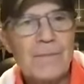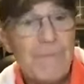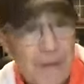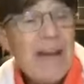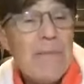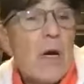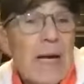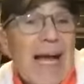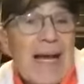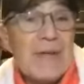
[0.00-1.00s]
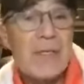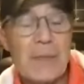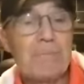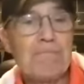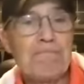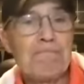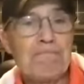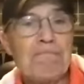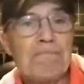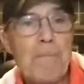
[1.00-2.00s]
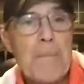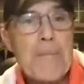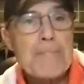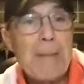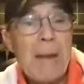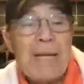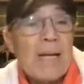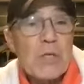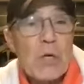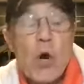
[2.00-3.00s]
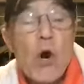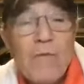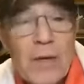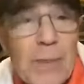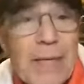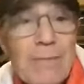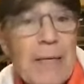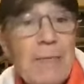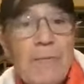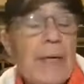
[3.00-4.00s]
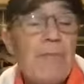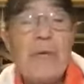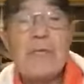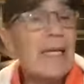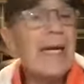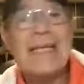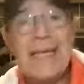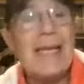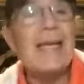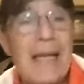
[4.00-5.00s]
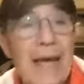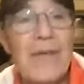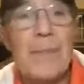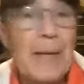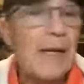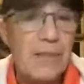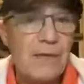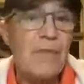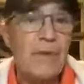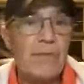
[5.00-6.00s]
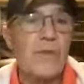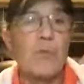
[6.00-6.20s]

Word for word: Five more guys. And because of COVID, we we we, we delayed getting together because of the, the